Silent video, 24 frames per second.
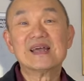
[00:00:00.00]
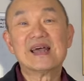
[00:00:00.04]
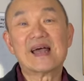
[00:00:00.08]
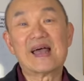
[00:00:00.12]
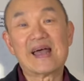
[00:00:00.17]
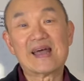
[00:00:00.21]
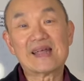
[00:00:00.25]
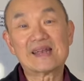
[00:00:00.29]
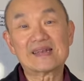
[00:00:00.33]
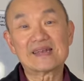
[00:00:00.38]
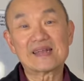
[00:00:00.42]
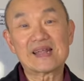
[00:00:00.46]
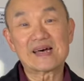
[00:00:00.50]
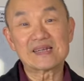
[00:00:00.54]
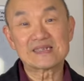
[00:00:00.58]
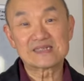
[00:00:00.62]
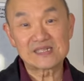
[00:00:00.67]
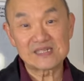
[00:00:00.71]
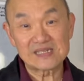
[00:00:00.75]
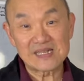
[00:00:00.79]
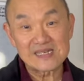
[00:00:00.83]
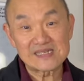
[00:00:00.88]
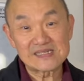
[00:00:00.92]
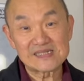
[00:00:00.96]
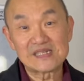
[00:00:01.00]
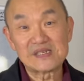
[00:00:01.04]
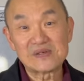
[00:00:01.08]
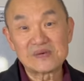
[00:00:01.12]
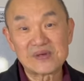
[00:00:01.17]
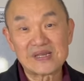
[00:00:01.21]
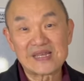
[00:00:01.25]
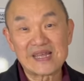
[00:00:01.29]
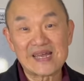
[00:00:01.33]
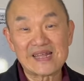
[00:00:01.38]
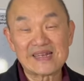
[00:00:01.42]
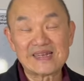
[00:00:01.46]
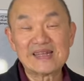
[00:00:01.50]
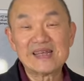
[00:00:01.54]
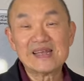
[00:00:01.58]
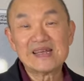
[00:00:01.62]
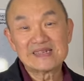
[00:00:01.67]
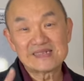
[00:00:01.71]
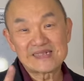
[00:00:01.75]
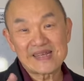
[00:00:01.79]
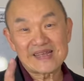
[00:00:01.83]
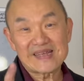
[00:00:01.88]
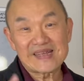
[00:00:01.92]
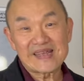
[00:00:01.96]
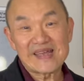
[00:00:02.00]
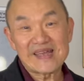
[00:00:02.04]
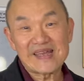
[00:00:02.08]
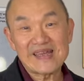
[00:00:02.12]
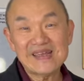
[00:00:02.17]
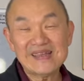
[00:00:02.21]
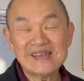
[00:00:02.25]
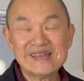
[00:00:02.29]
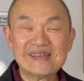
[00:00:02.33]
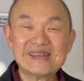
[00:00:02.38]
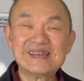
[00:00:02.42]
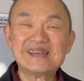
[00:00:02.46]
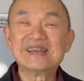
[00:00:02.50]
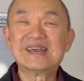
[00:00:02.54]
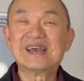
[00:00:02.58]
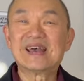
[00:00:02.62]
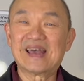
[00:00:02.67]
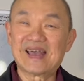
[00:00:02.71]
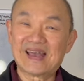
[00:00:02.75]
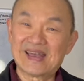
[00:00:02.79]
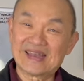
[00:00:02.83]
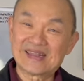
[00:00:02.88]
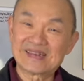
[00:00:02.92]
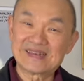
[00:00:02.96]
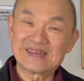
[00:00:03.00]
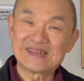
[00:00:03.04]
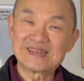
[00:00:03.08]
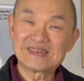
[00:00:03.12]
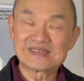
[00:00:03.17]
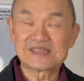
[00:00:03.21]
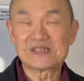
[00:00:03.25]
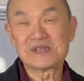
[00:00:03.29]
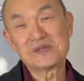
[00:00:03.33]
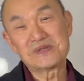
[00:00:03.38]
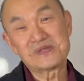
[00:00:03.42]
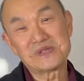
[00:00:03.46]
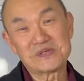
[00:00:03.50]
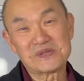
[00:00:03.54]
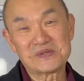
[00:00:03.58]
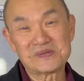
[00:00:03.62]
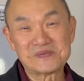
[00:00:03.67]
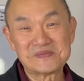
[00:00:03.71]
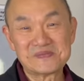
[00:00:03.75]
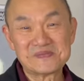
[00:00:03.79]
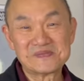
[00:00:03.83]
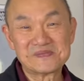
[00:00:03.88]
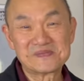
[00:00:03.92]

And until I see you again, take care and see you soon.